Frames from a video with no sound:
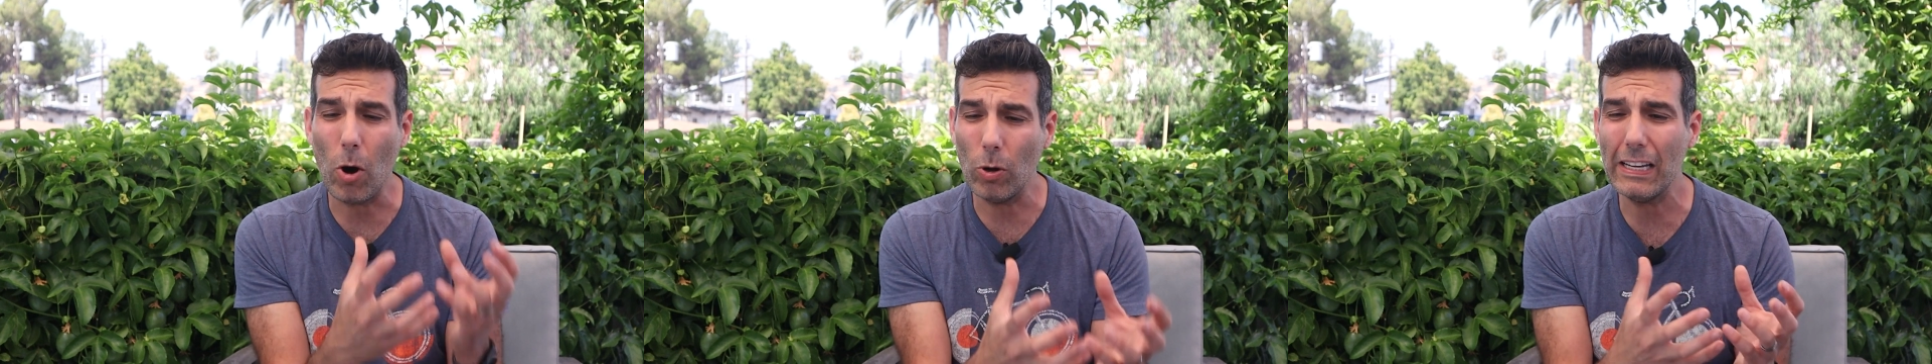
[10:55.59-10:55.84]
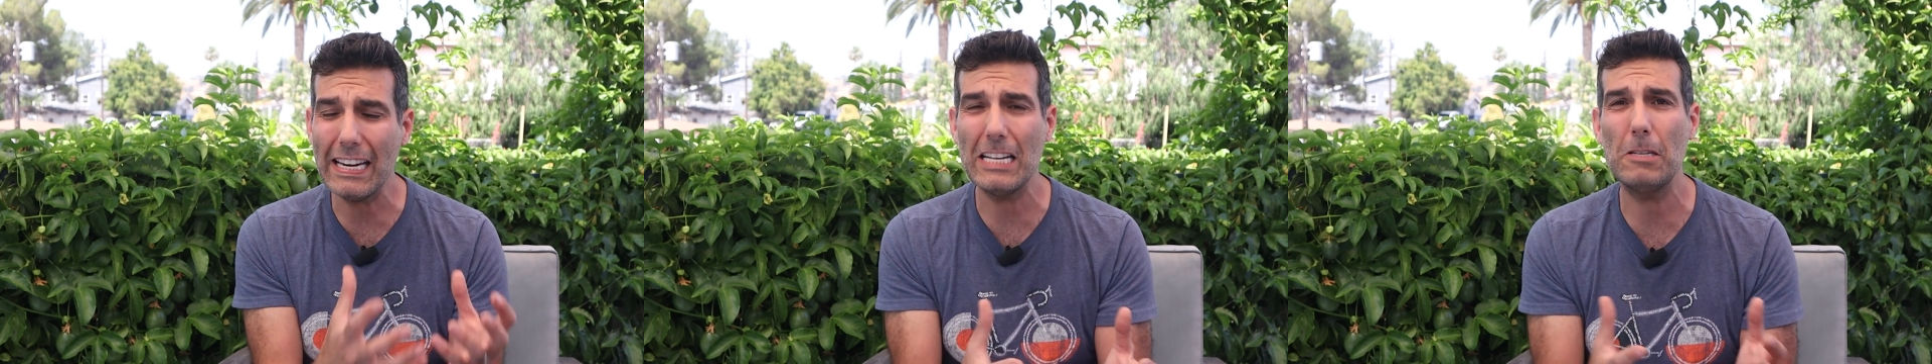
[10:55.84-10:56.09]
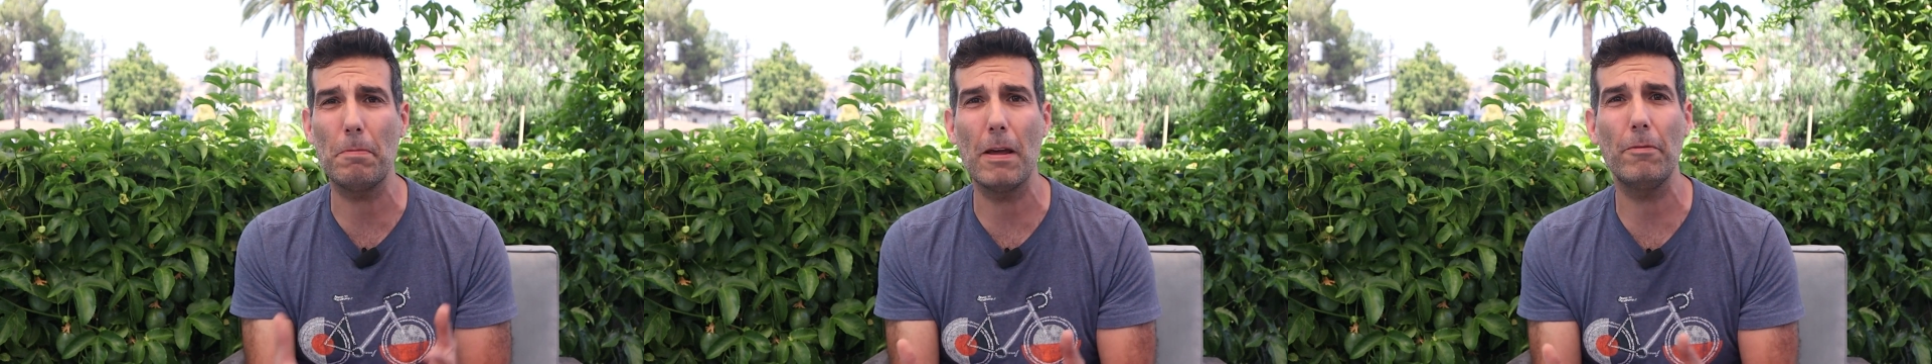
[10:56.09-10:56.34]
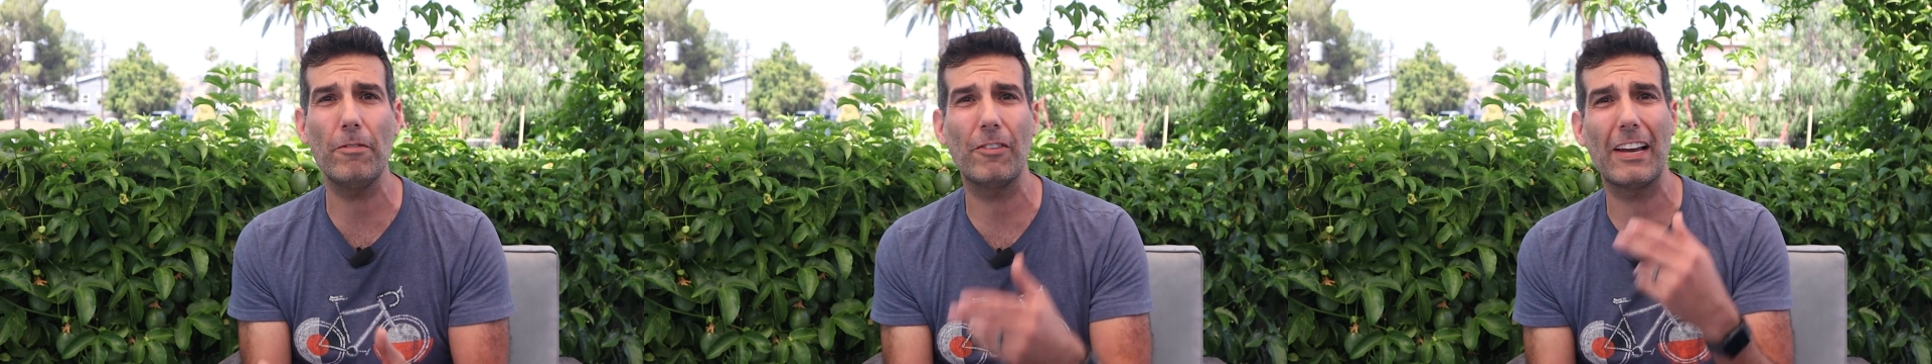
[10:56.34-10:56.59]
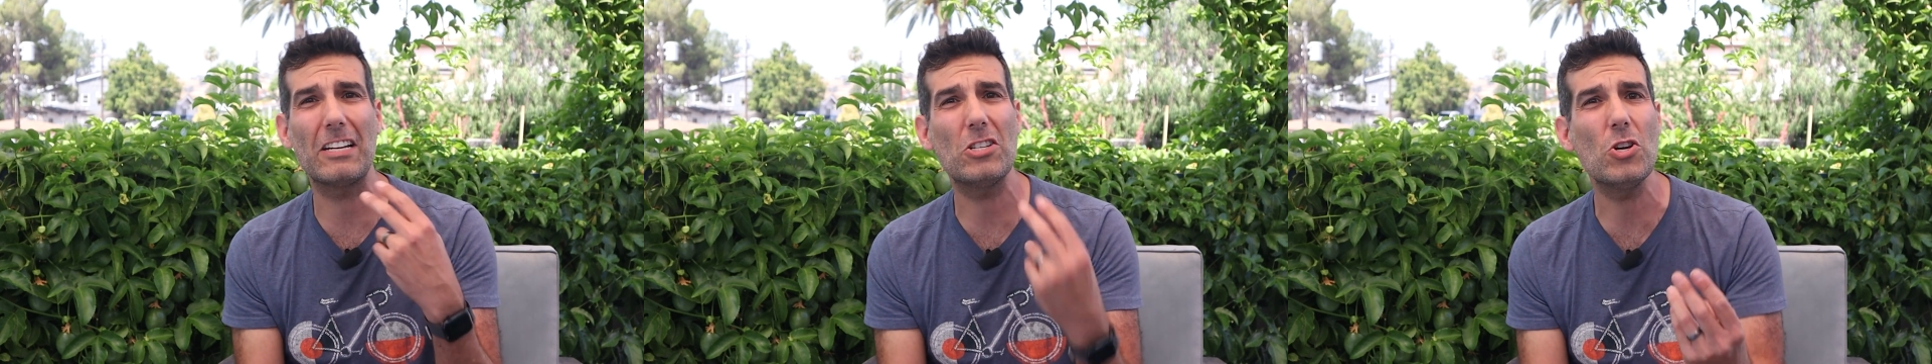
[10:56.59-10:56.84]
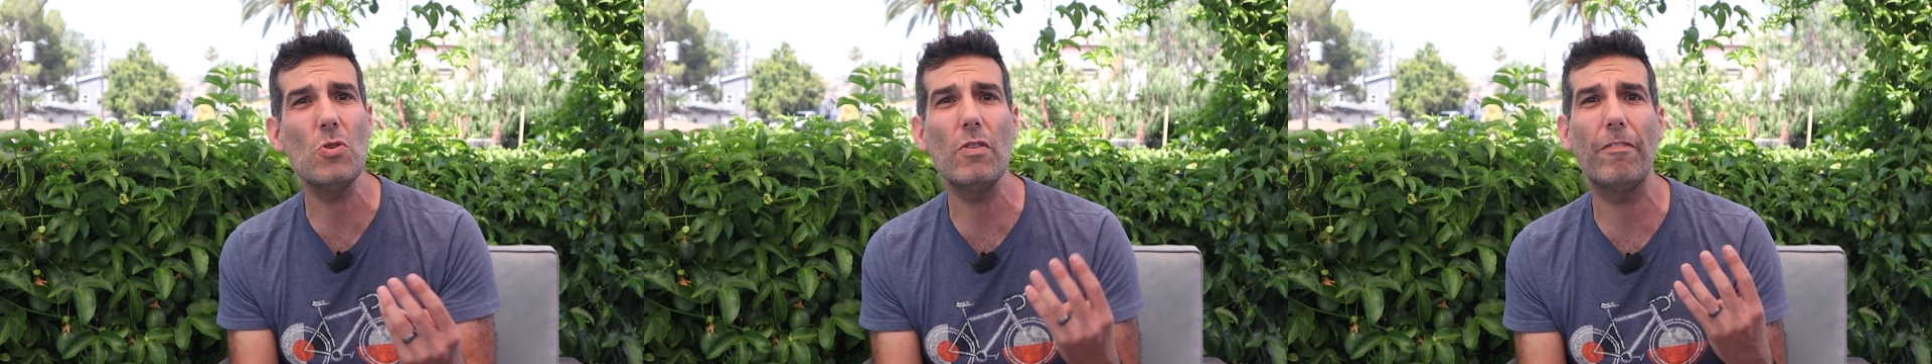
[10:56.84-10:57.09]
only needs people for like
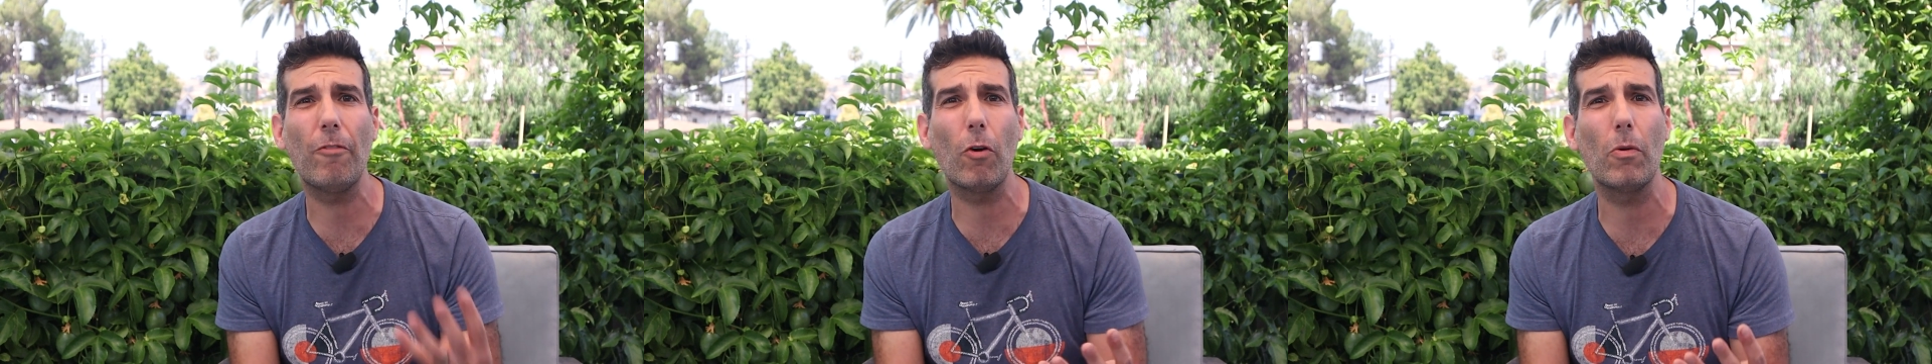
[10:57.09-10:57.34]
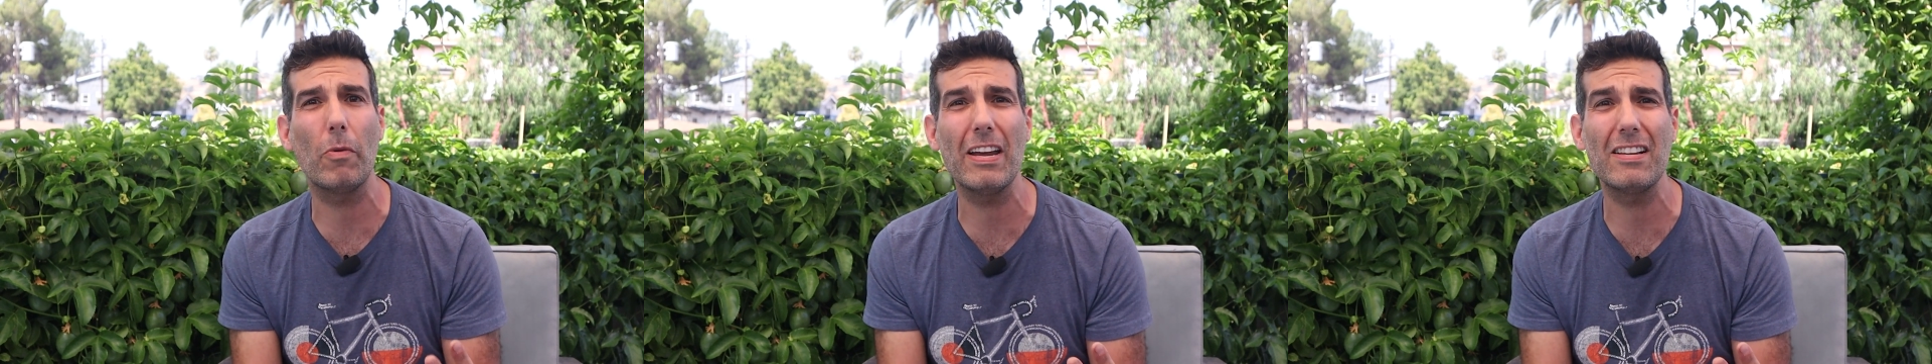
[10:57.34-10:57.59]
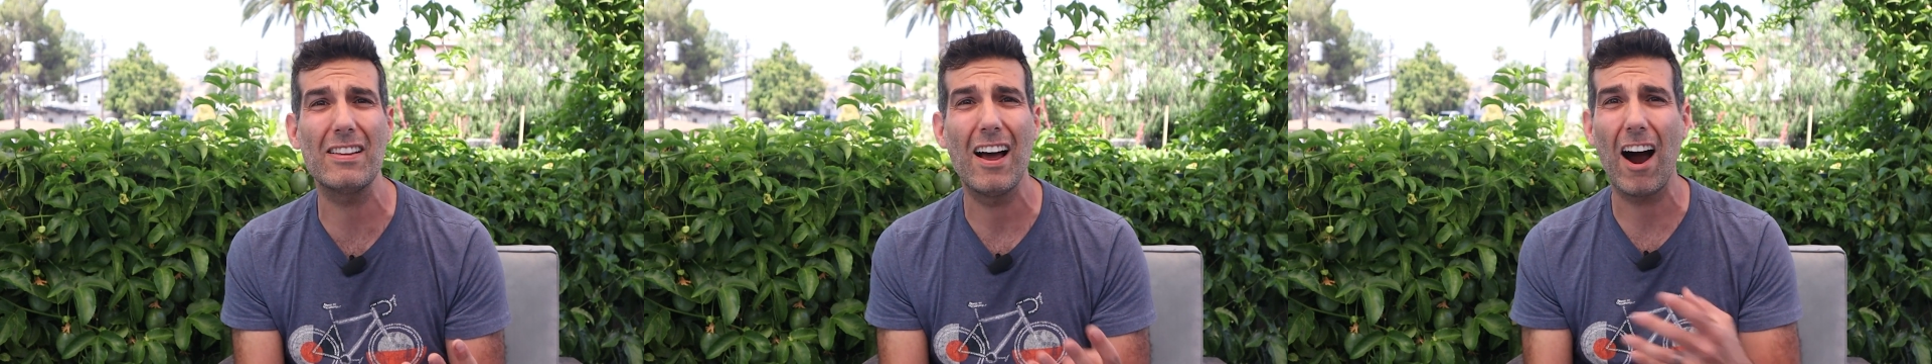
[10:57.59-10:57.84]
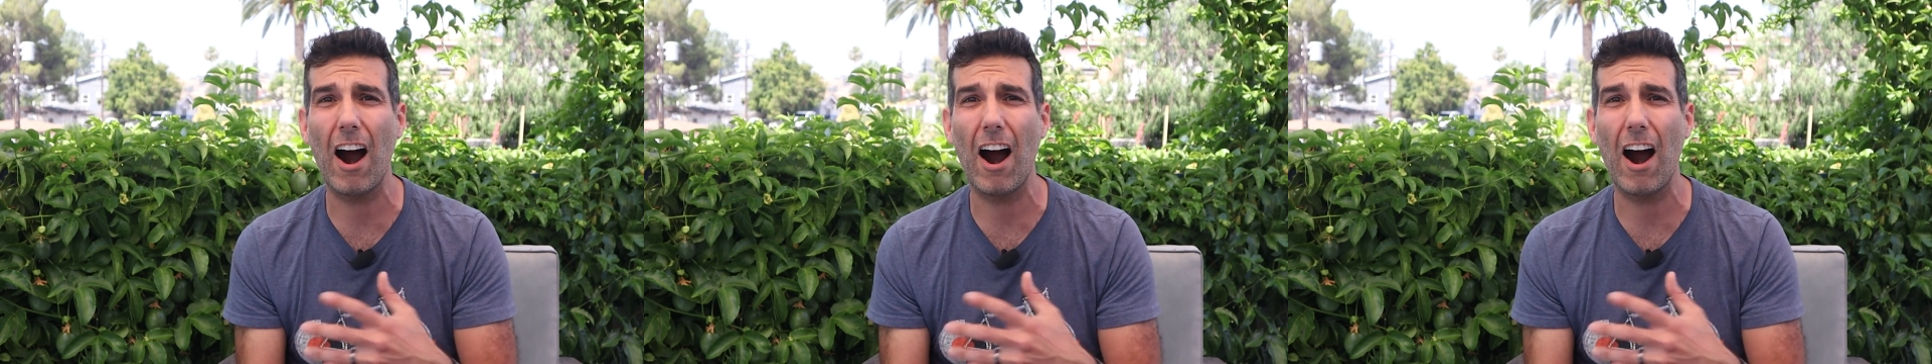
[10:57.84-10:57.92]
2 to 4 weeks